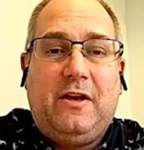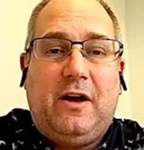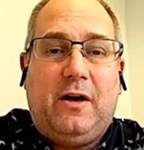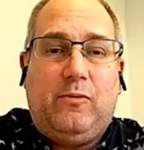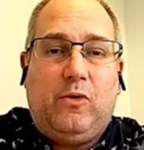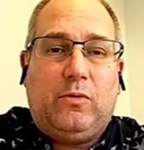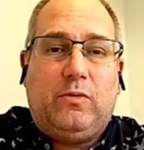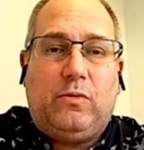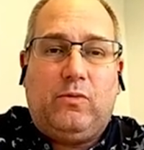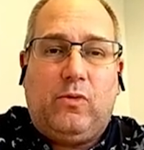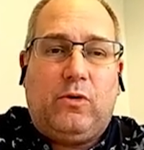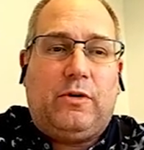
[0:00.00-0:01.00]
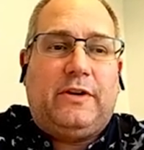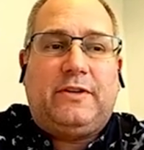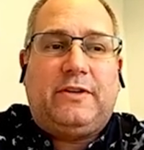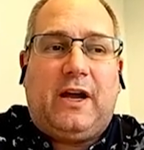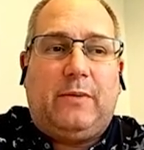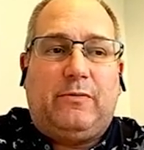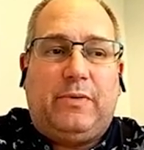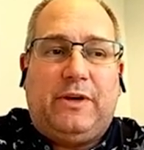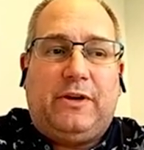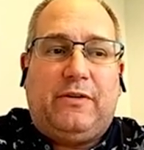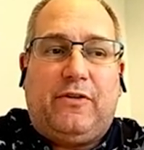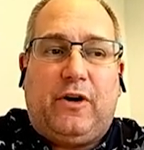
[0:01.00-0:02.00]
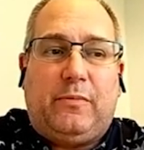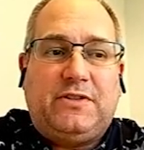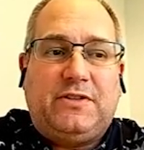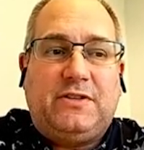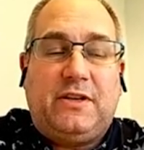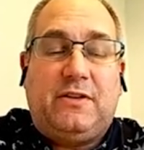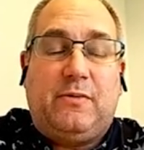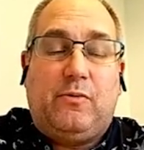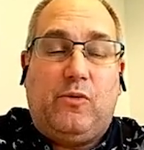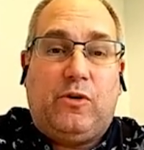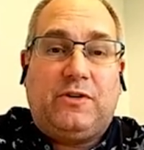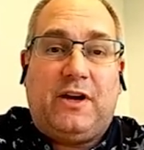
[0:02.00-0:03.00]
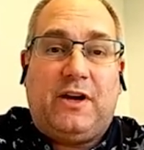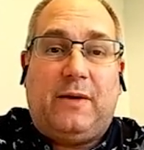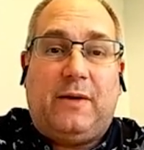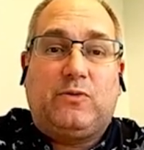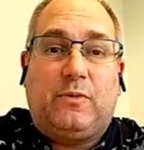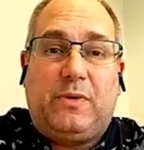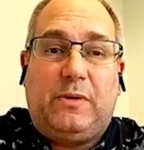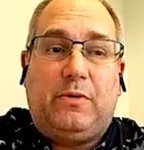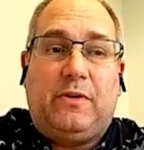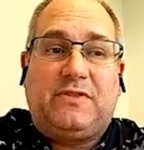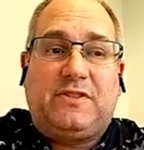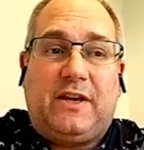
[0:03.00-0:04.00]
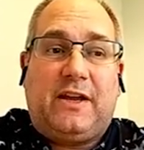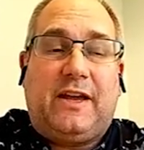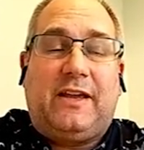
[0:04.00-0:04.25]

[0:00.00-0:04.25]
a more rewarding time of being a pharmacist, and the more times where people have said, I